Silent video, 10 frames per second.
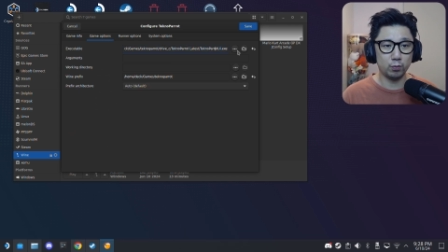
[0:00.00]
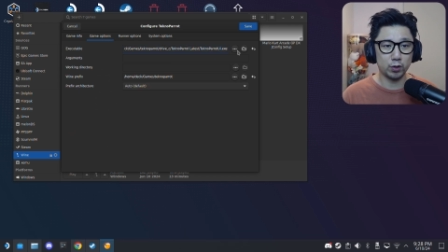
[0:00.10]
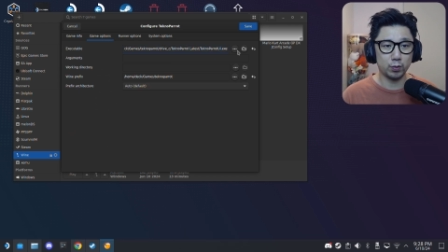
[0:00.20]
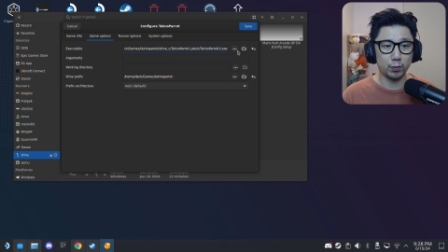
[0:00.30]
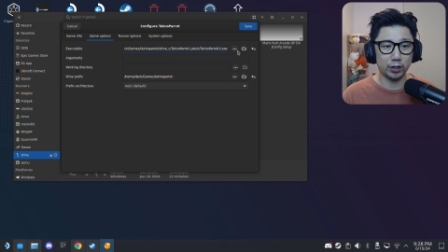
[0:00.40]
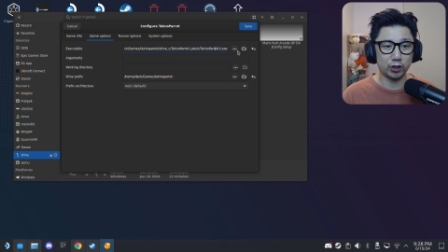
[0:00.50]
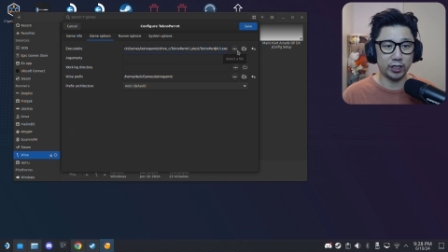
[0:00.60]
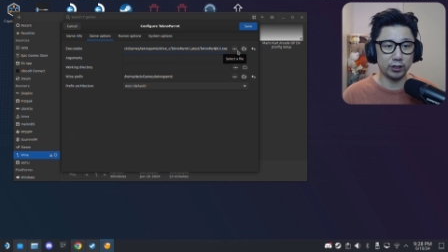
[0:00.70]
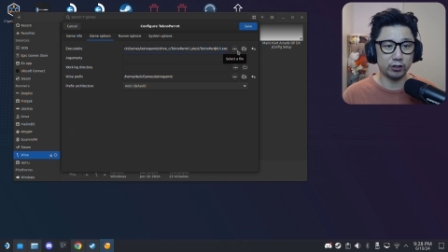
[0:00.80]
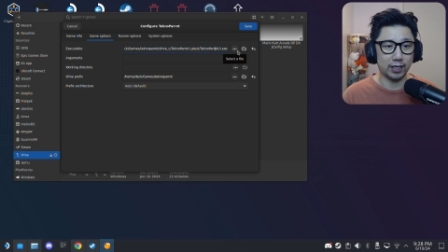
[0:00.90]
which we want to
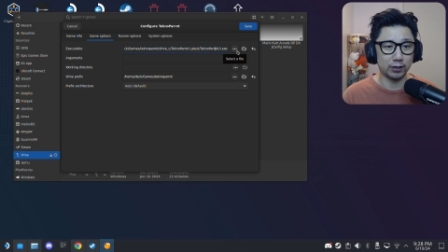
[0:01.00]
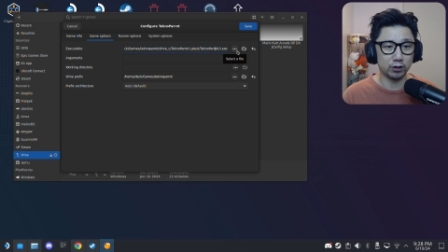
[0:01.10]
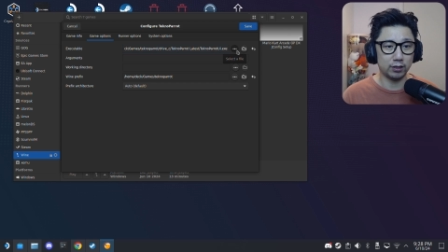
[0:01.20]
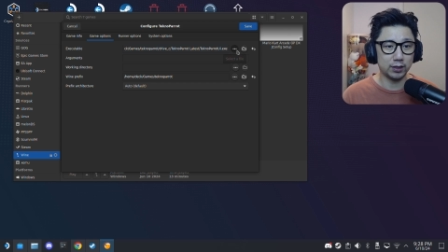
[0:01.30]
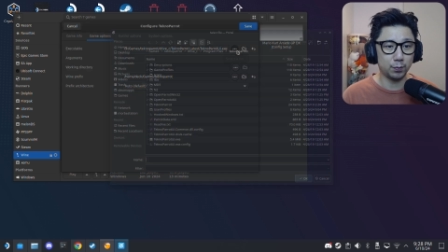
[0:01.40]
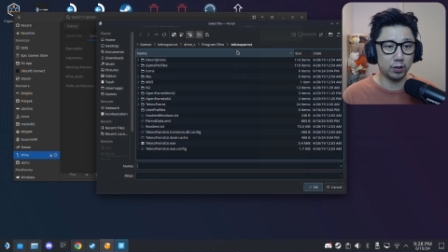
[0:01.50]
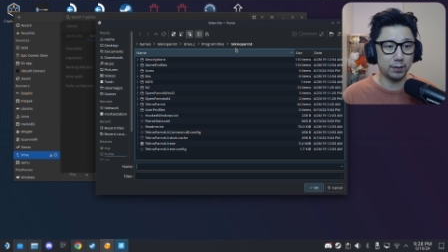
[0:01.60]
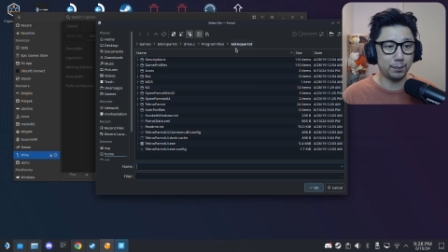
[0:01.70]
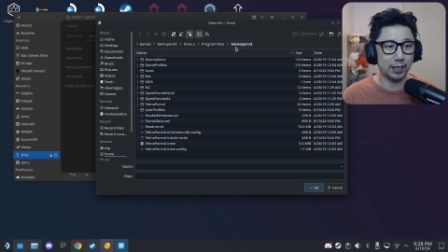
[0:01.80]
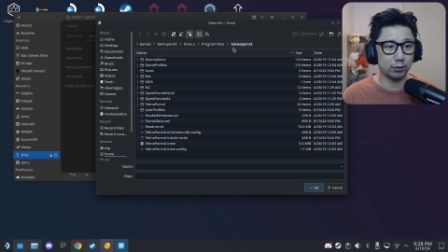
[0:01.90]
change that. So let's point
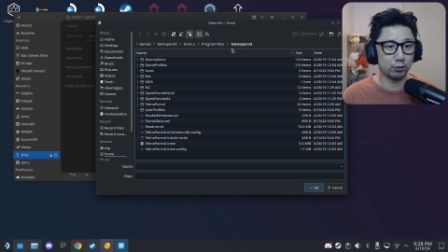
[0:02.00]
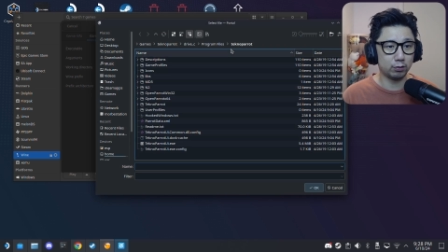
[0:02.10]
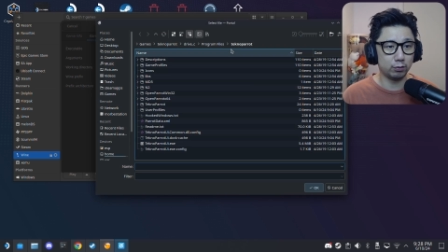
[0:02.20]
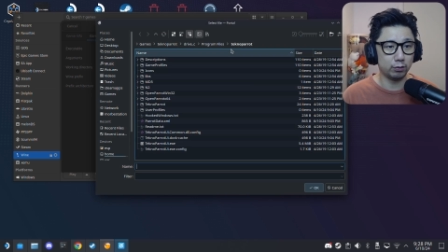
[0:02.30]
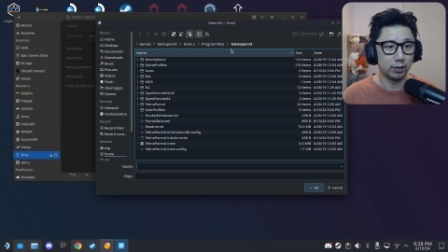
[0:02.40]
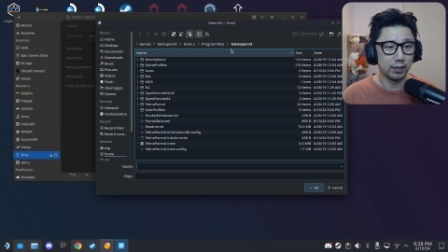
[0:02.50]
it back to